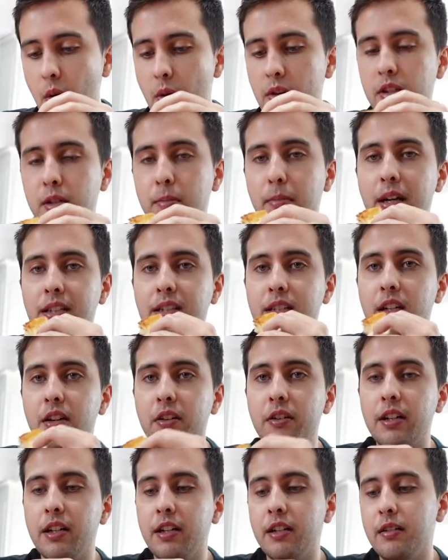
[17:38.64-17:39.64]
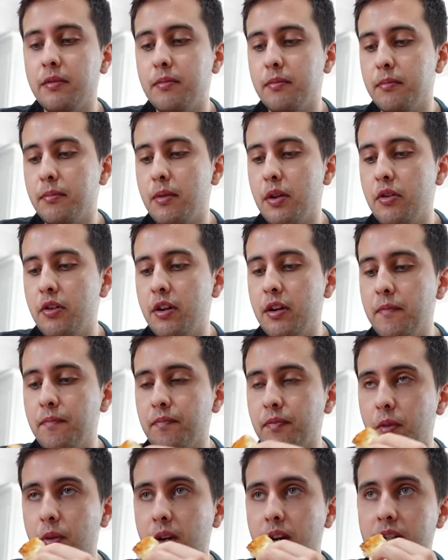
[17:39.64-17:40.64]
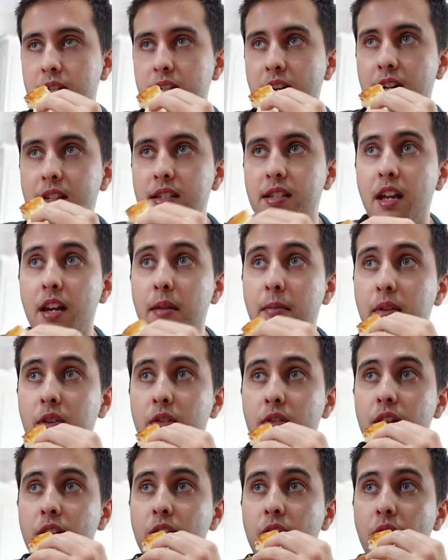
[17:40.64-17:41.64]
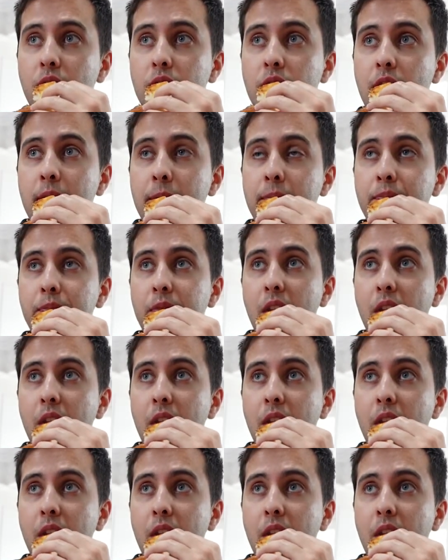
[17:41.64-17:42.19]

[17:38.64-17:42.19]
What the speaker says: To Barcelona and Madrid. When I was there, I stayed in Madrid the whole time.